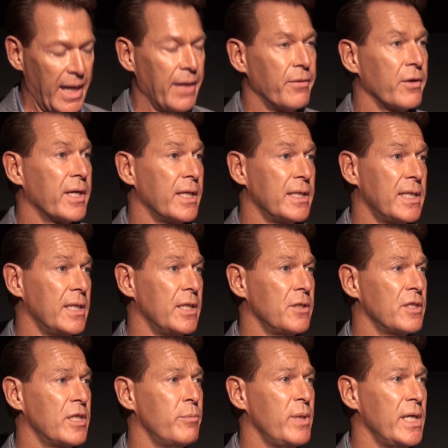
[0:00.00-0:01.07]
and there
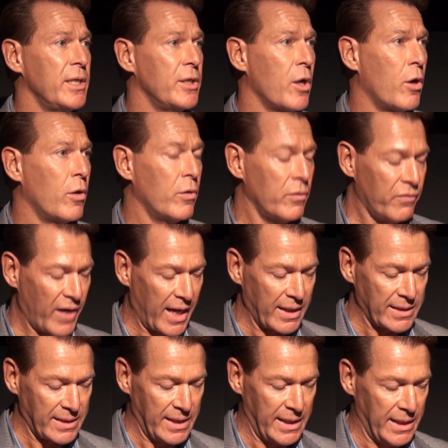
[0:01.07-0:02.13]
continues to be no
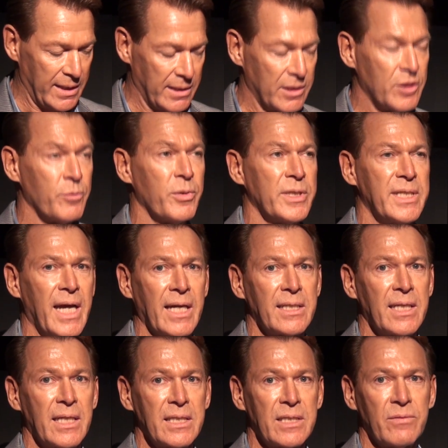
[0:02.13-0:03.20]
vaccine to
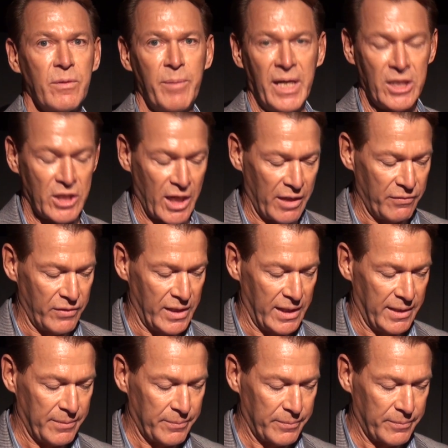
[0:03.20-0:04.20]
protect us from HIV.